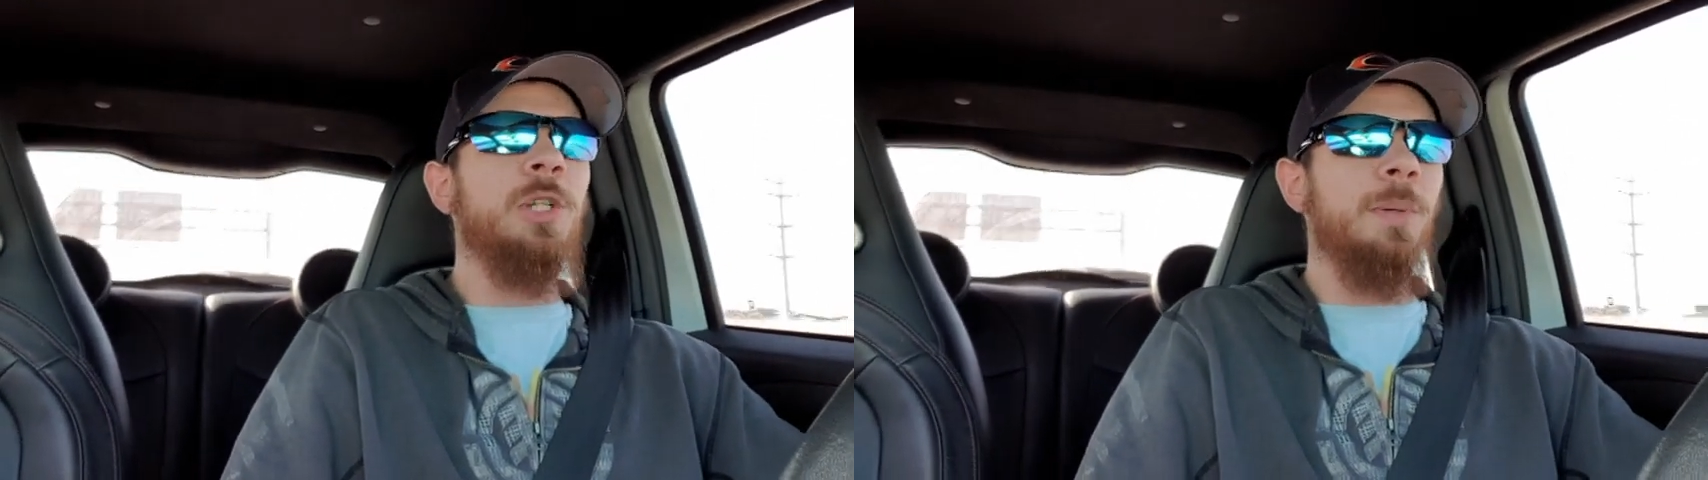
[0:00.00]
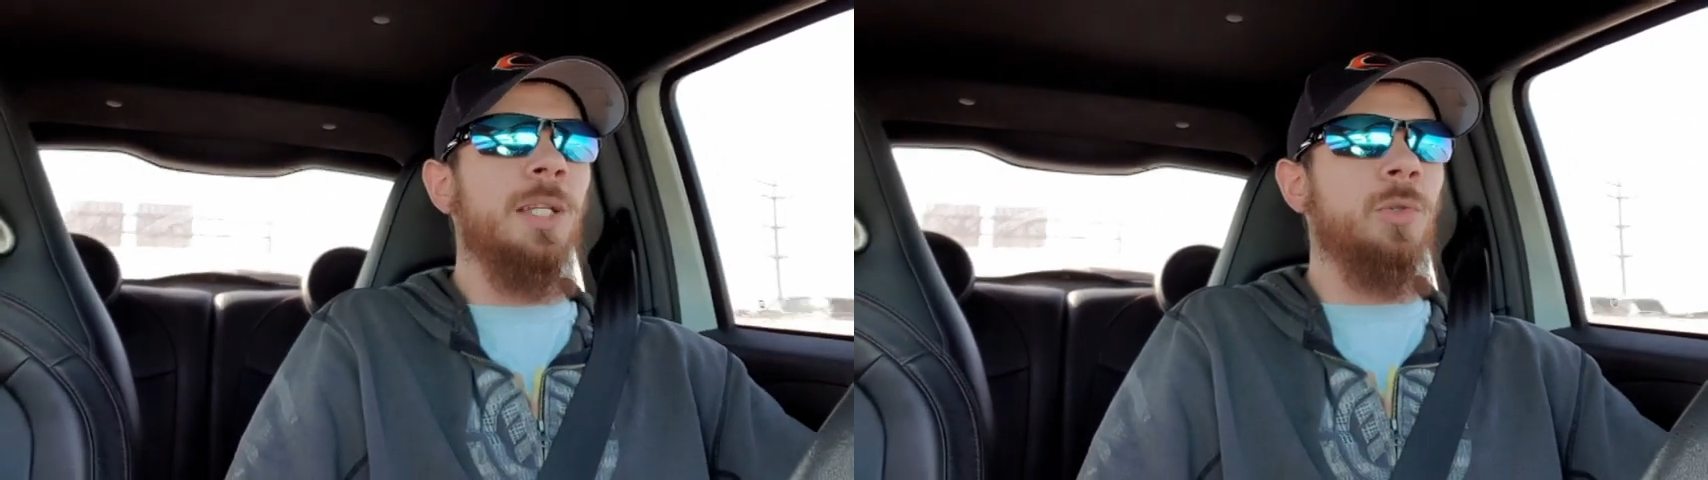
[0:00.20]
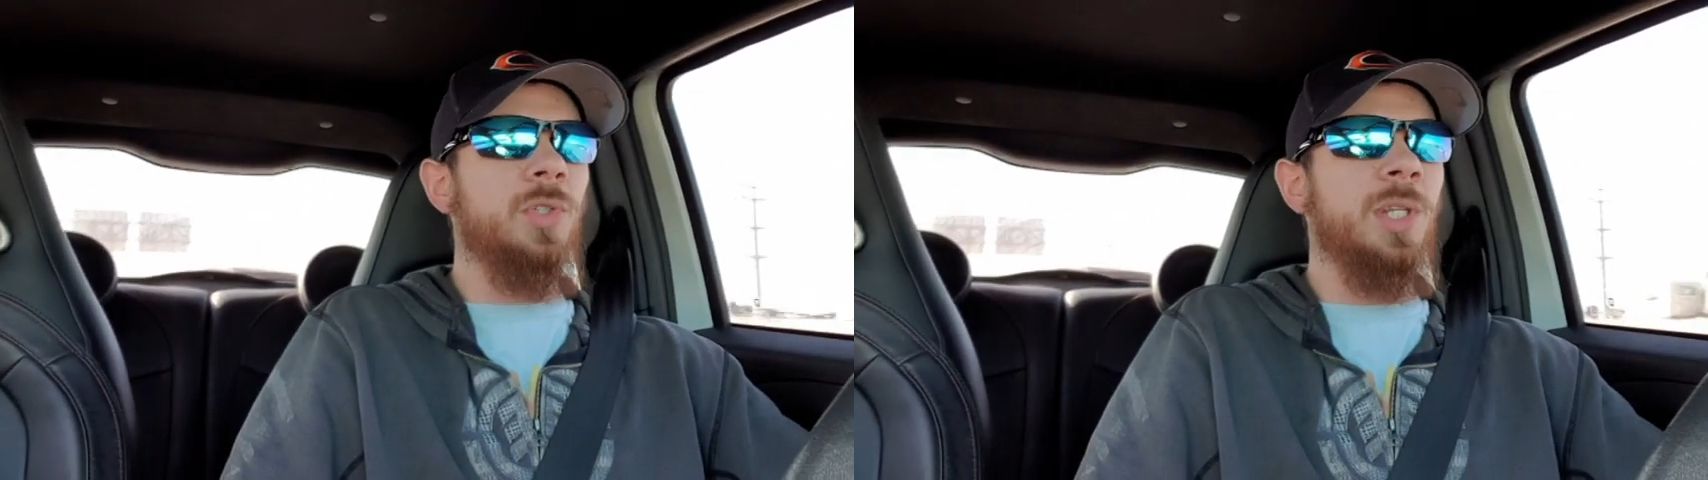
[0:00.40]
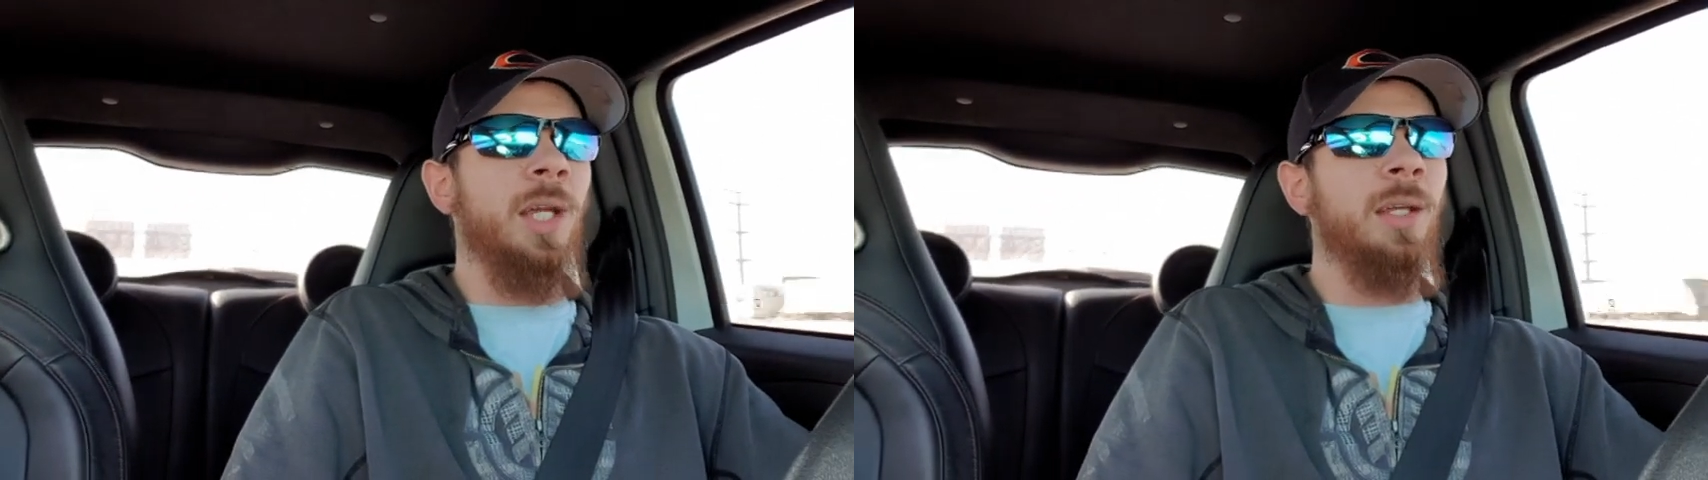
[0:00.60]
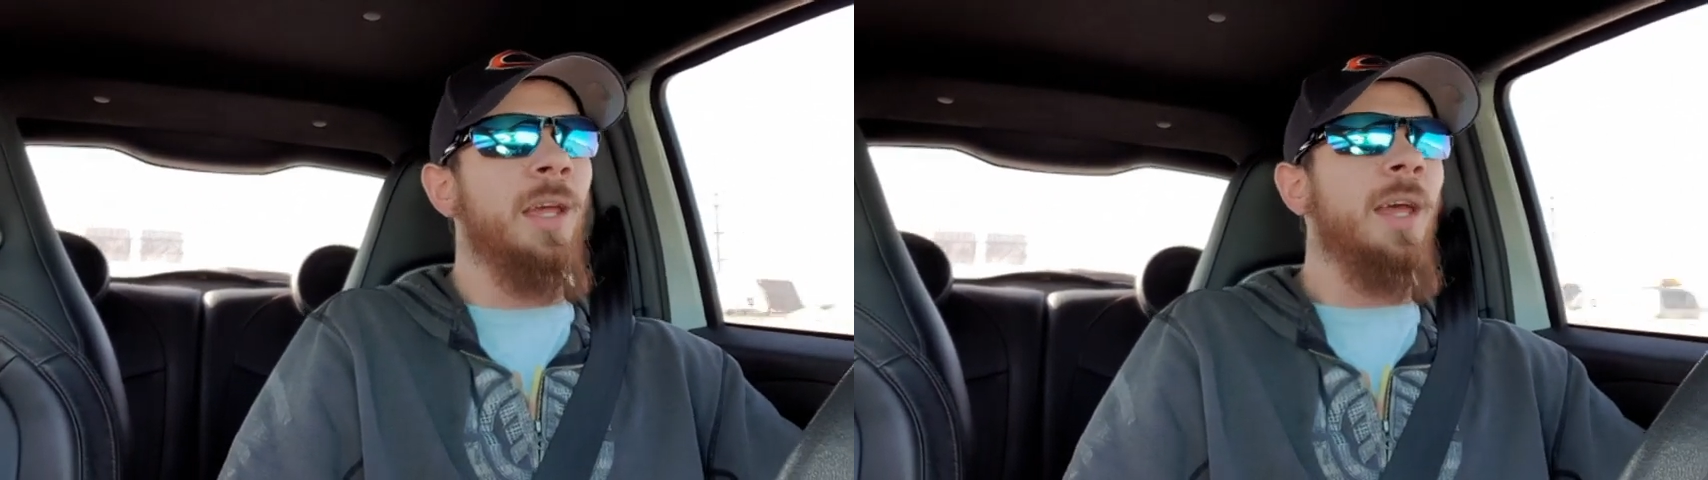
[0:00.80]
which would be
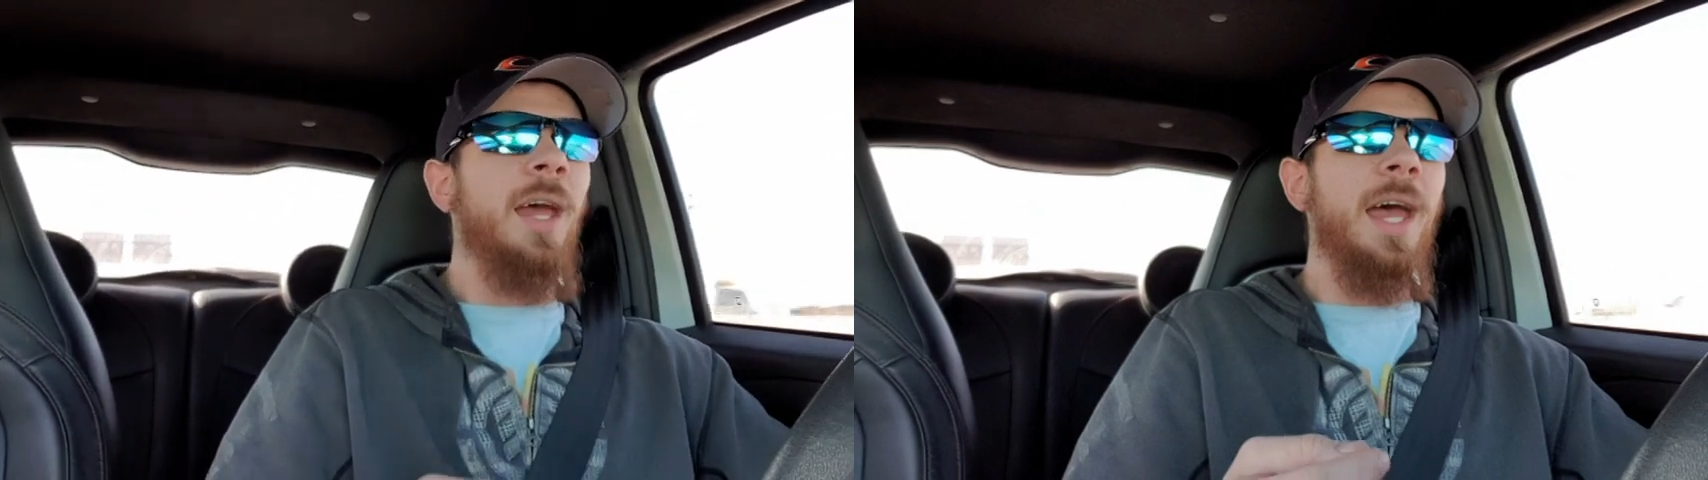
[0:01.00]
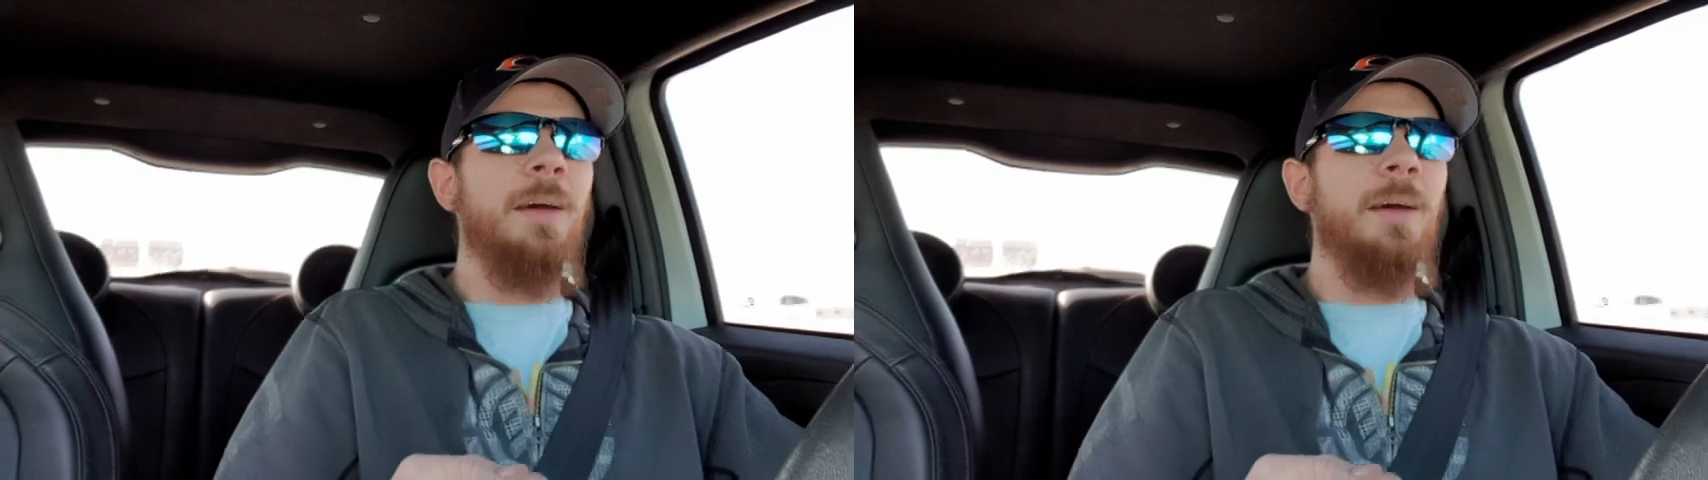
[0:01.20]
interesting